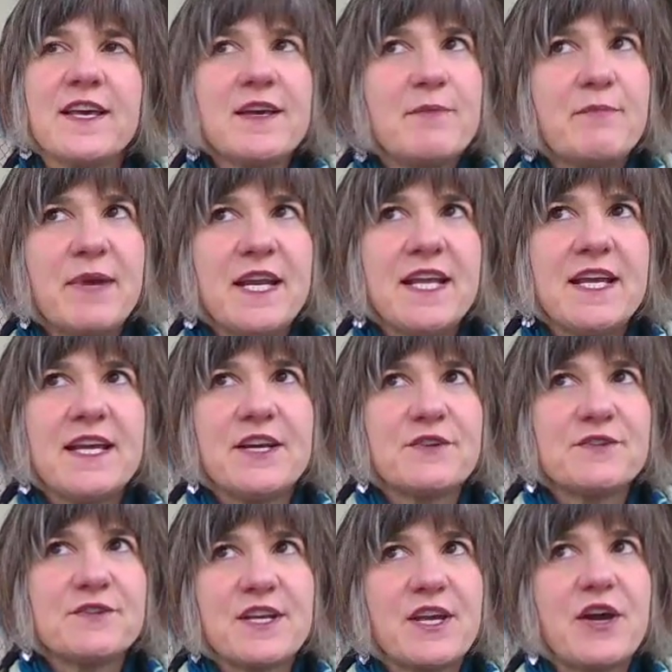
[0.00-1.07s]
many
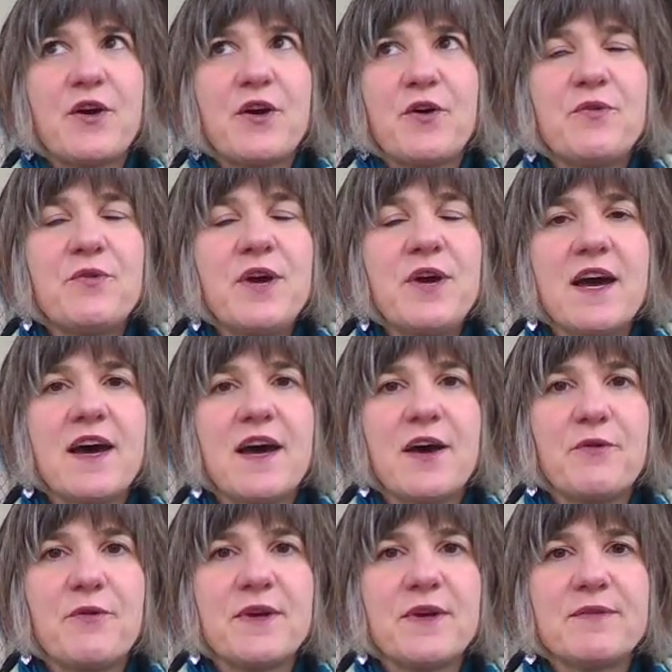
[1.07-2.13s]
years ago
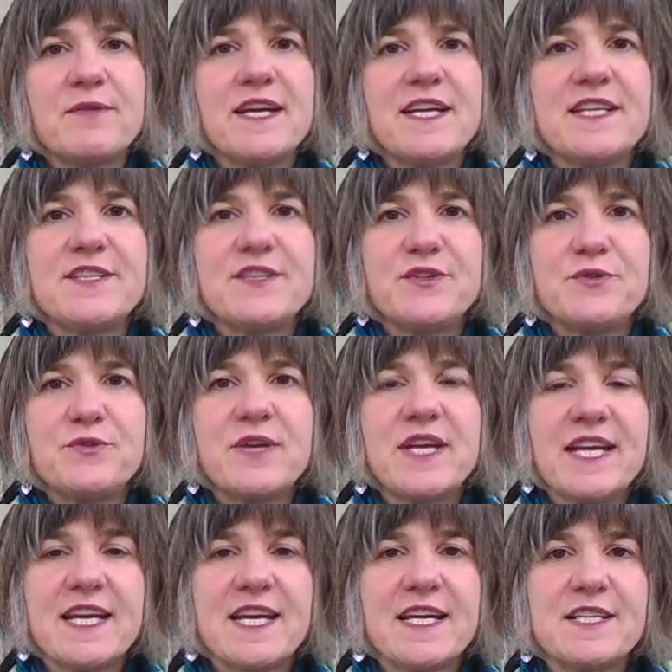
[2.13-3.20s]
with my two
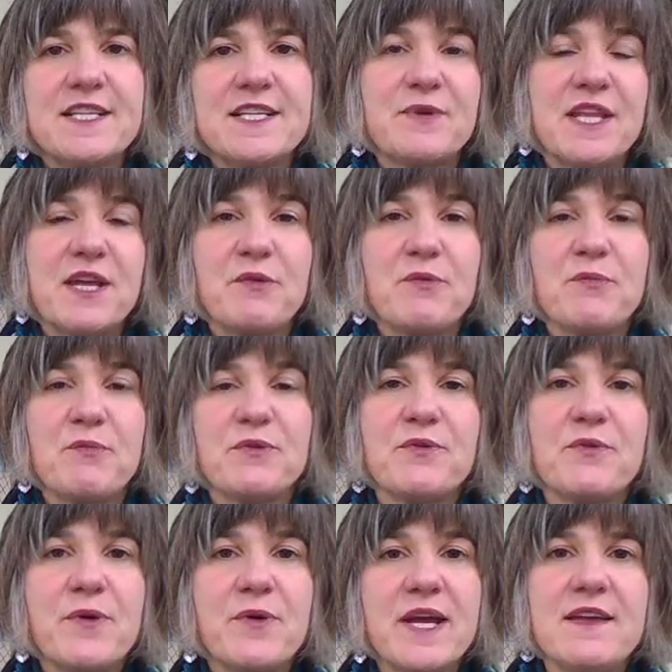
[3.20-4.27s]
kids when they were both
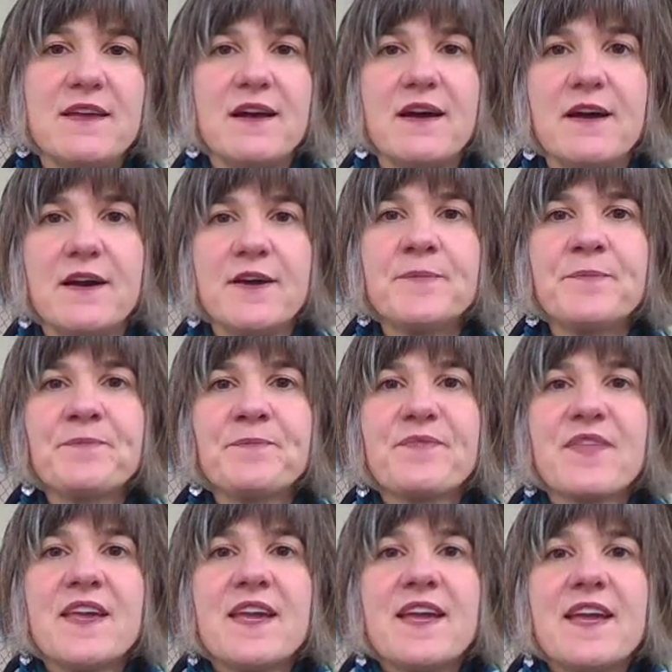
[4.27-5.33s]
quite young.
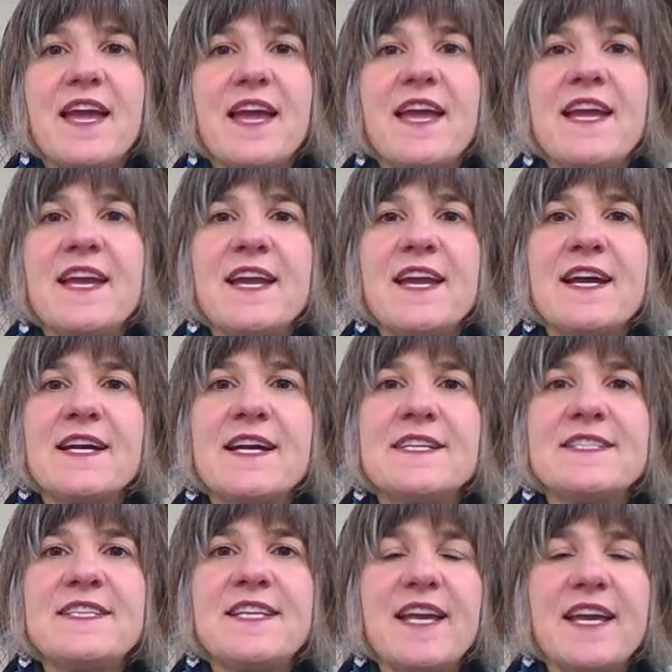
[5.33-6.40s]
And
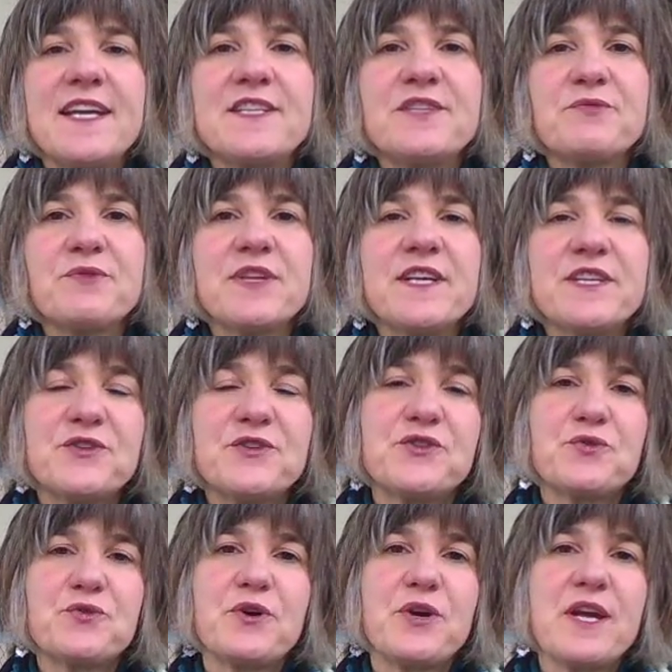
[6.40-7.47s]
it's really a
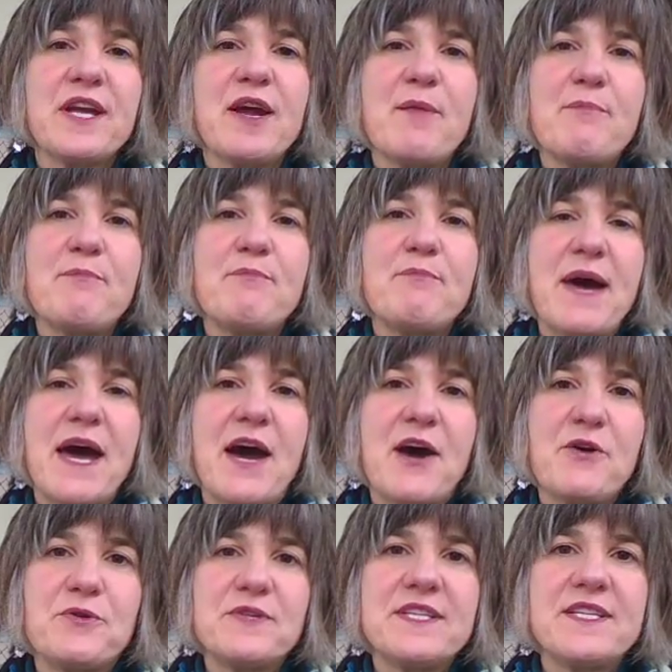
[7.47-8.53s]
story
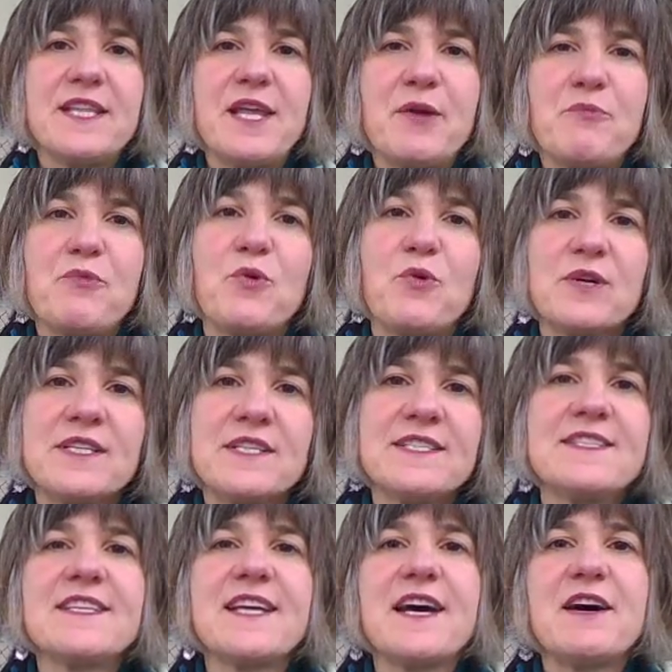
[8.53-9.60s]
about the importance
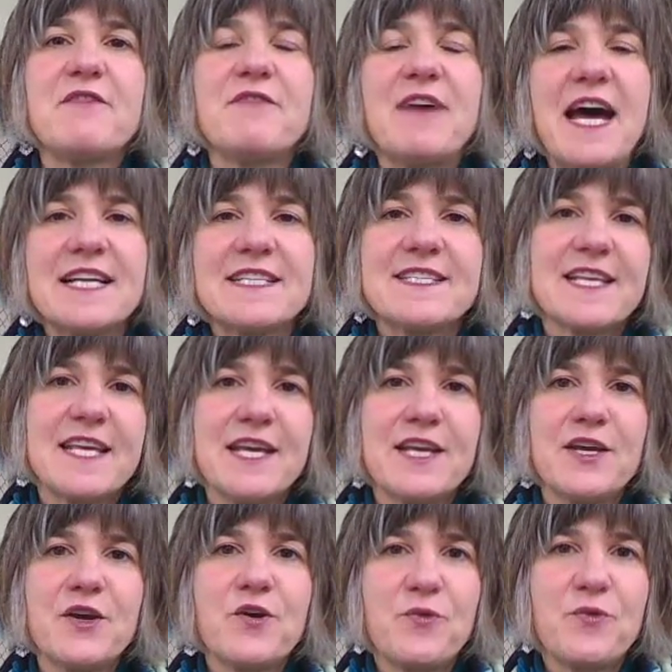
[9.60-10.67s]
of
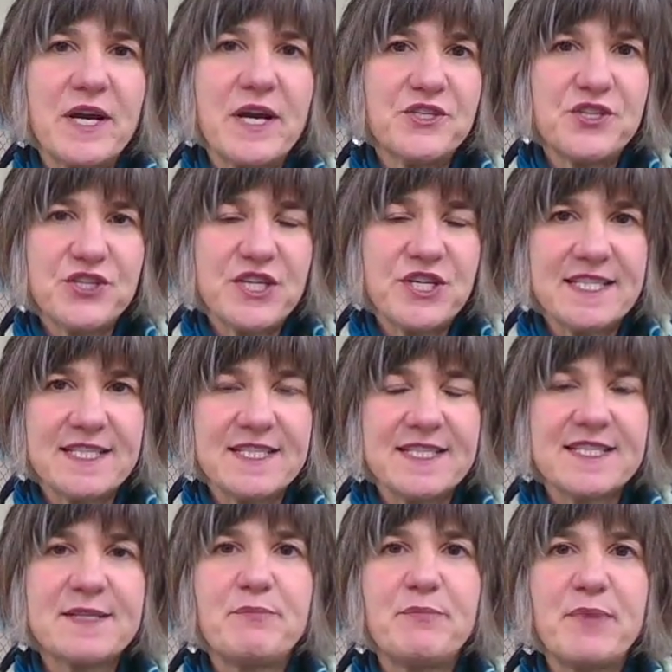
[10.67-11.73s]
asking questions,
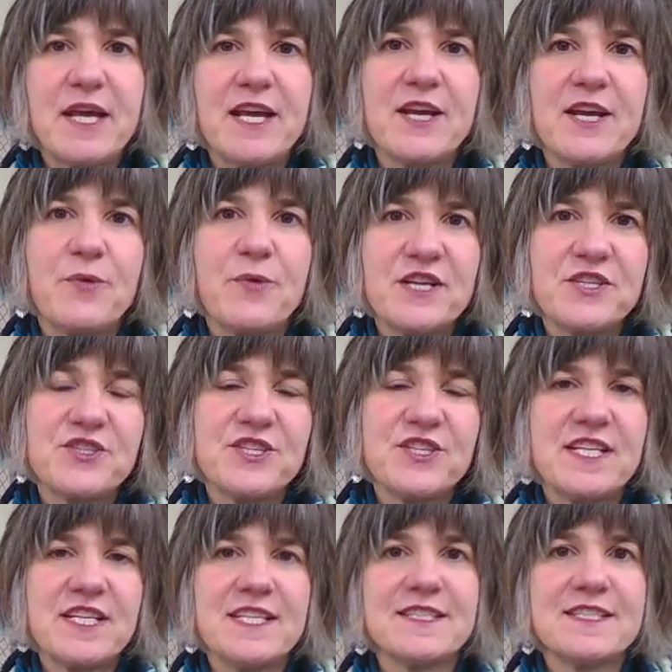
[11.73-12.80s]
big
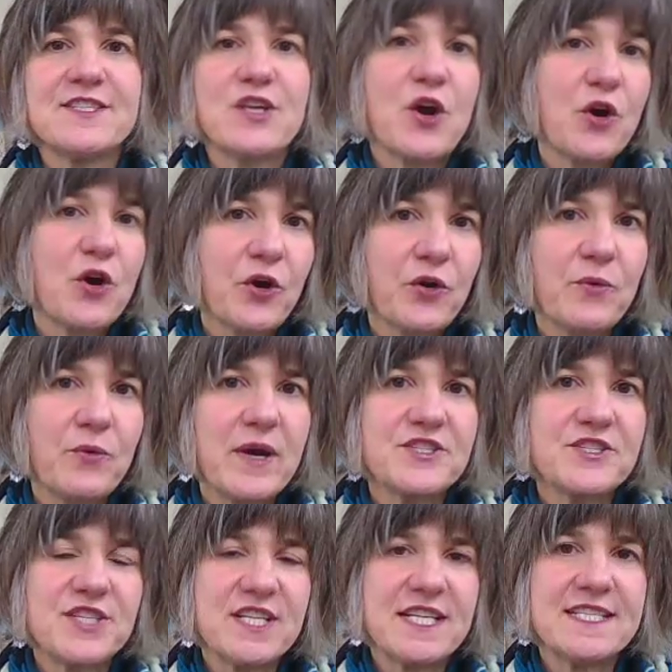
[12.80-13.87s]
questions, hard
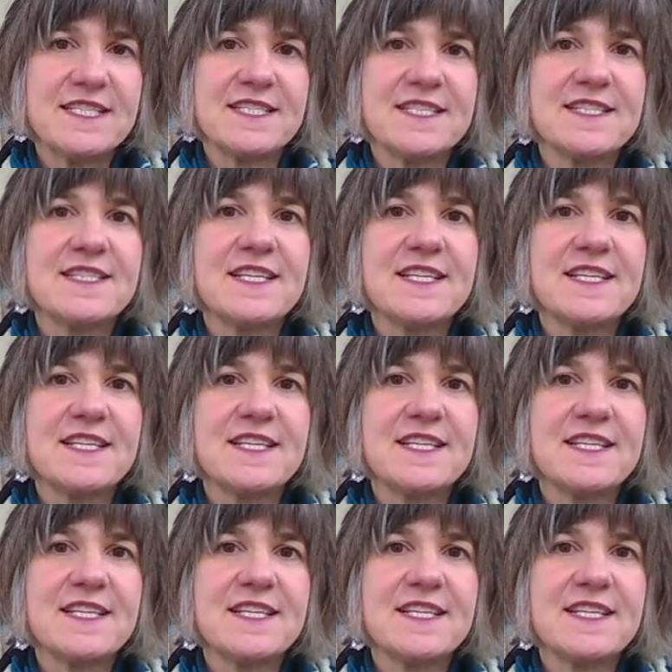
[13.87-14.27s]
questions.